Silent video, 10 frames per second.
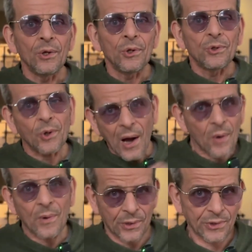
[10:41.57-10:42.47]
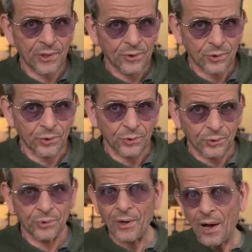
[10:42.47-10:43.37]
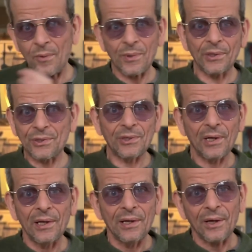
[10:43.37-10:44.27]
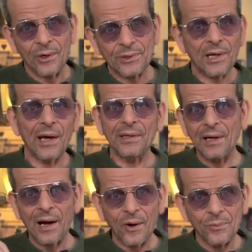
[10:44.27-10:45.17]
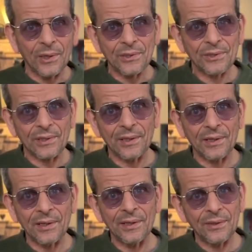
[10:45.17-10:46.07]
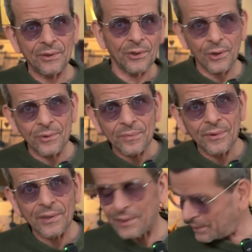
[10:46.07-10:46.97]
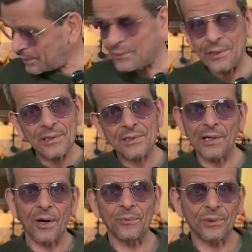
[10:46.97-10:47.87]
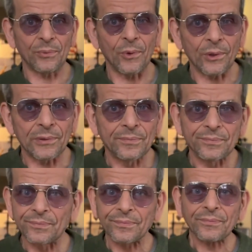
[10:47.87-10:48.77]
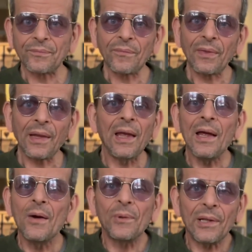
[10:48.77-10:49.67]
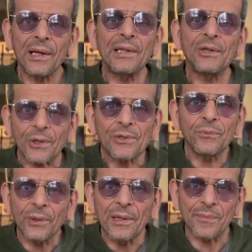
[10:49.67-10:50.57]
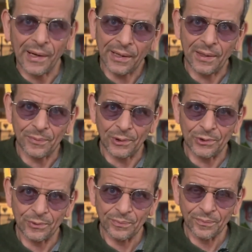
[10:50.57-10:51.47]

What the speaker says: So how much should you use? How much oxide, how much the other ingredients, and how much water? Well, it doesn't really matter that much.